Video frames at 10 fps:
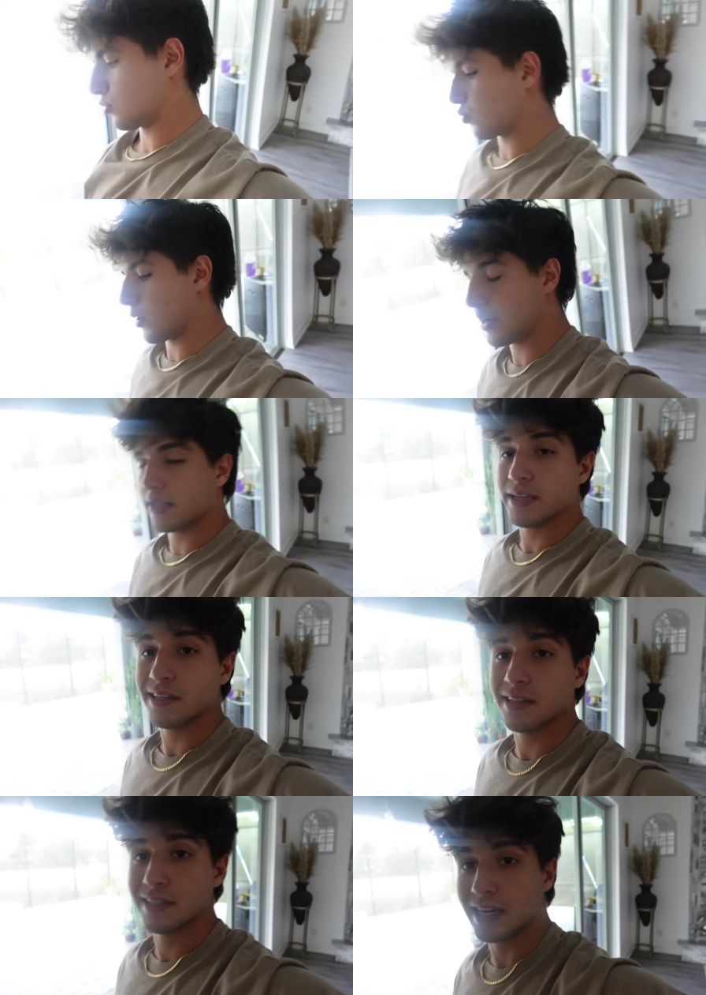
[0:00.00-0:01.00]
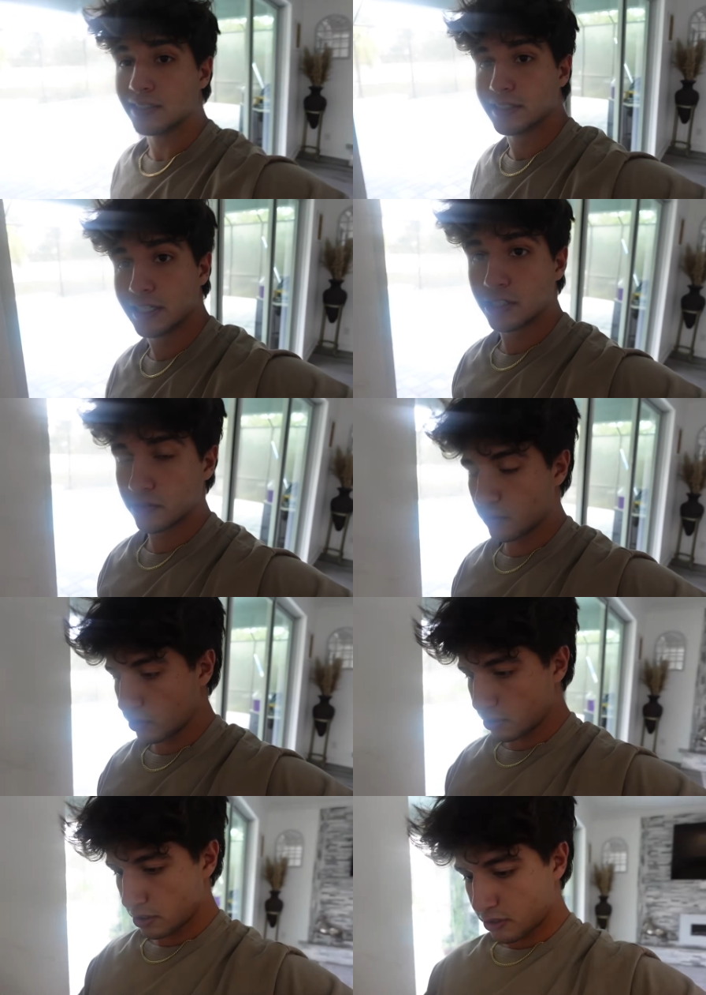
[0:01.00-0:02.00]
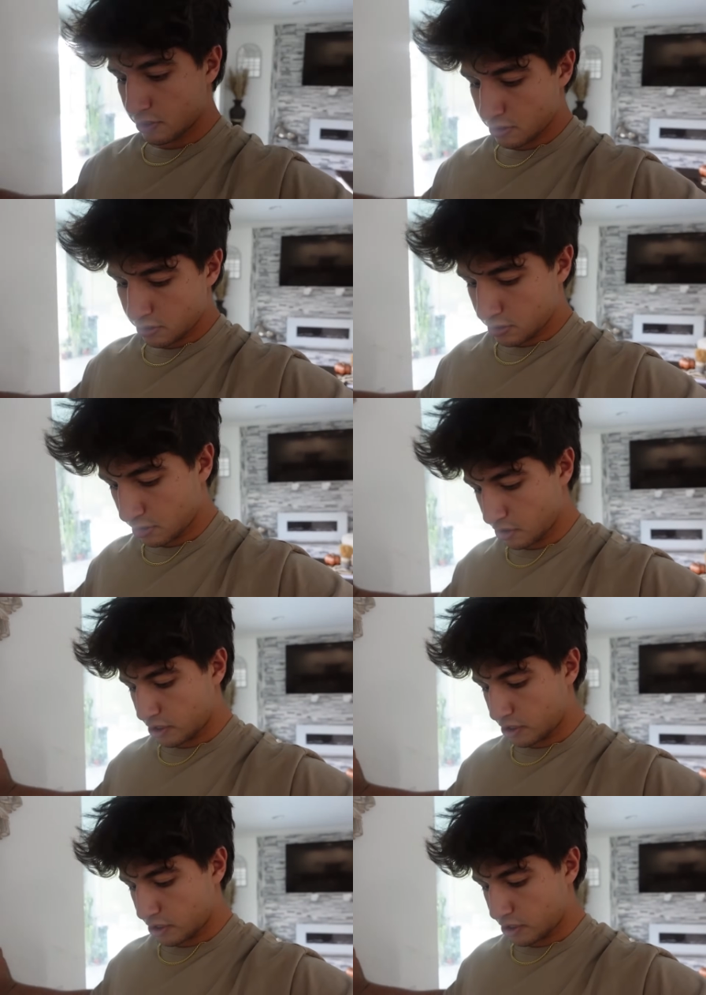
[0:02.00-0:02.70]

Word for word: just waiting downstairs for her. There